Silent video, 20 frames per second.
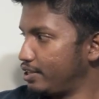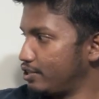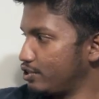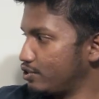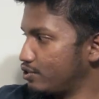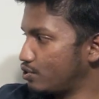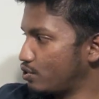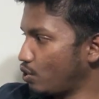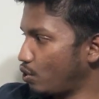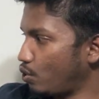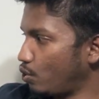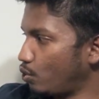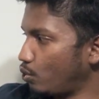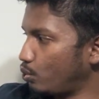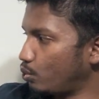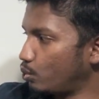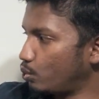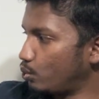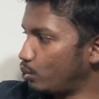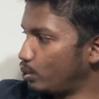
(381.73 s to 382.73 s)

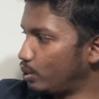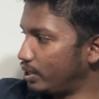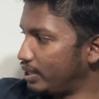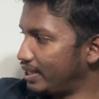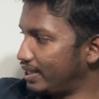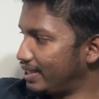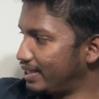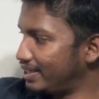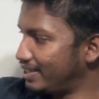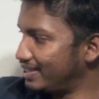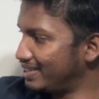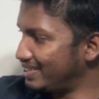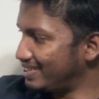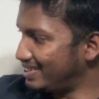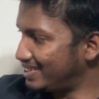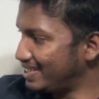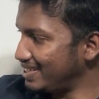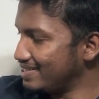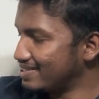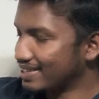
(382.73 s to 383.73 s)
So
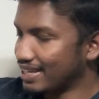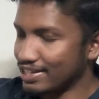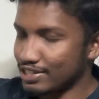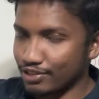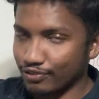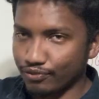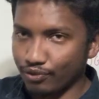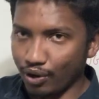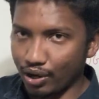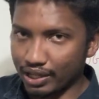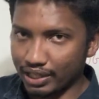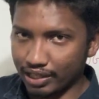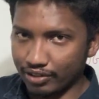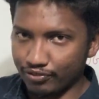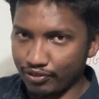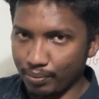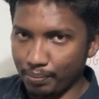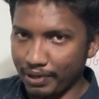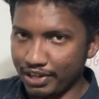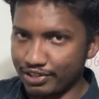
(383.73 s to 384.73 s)
these kinds of chronic
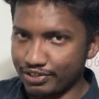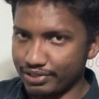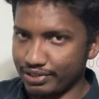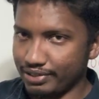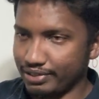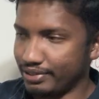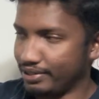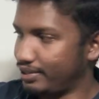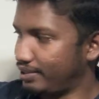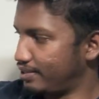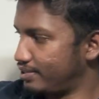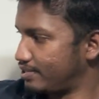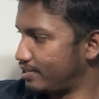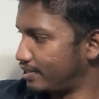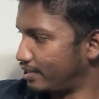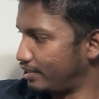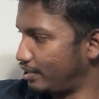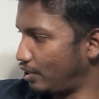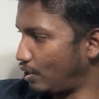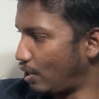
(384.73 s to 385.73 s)
inflammation result
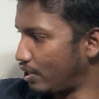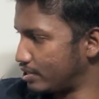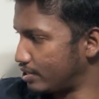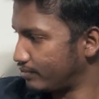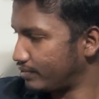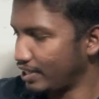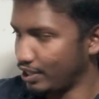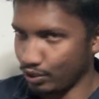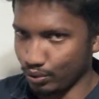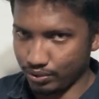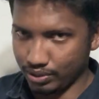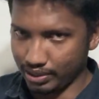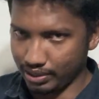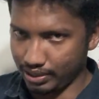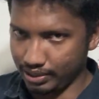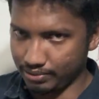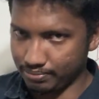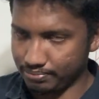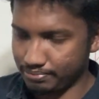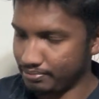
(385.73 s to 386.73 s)
in the loss of the
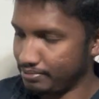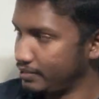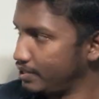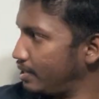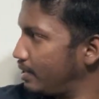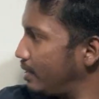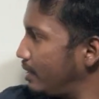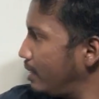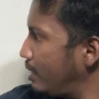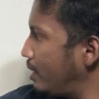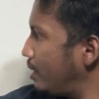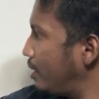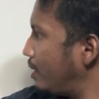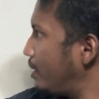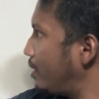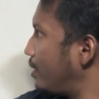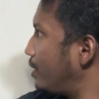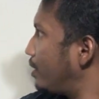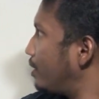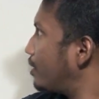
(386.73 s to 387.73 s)
endothelium.
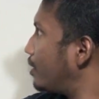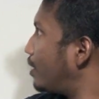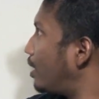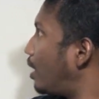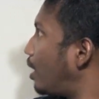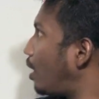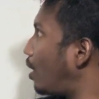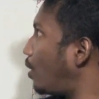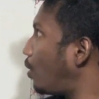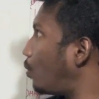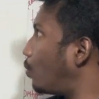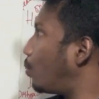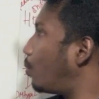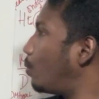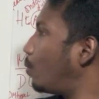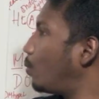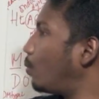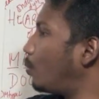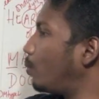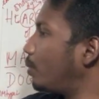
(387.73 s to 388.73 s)
Now,
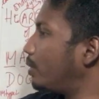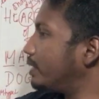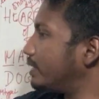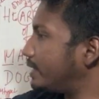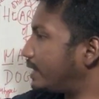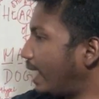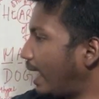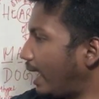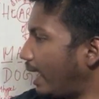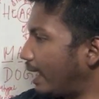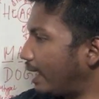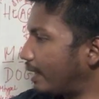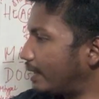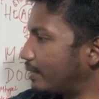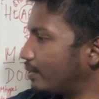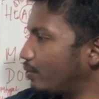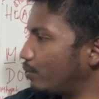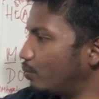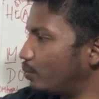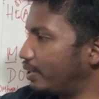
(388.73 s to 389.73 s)

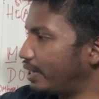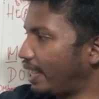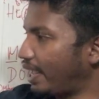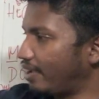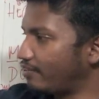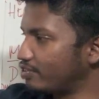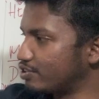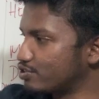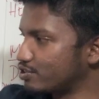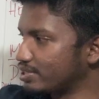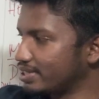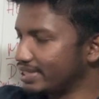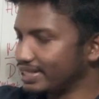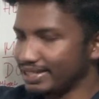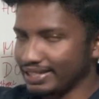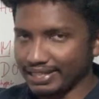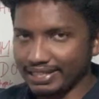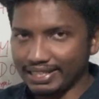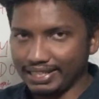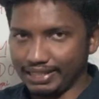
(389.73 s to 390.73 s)
that would eventually
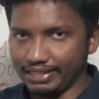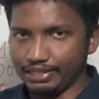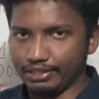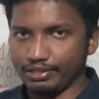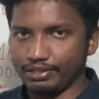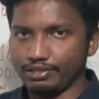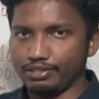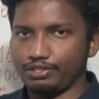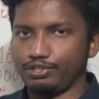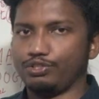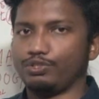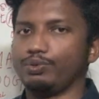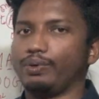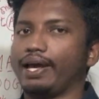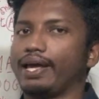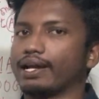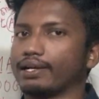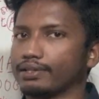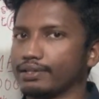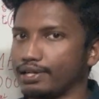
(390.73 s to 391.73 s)
lead to
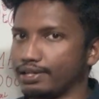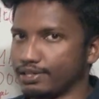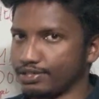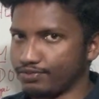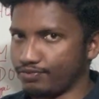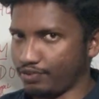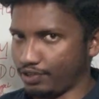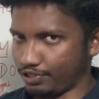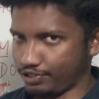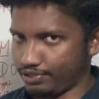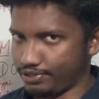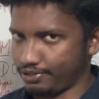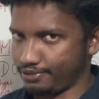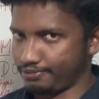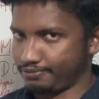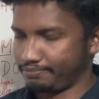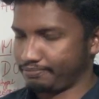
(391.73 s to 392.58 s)
erectile dysfunction.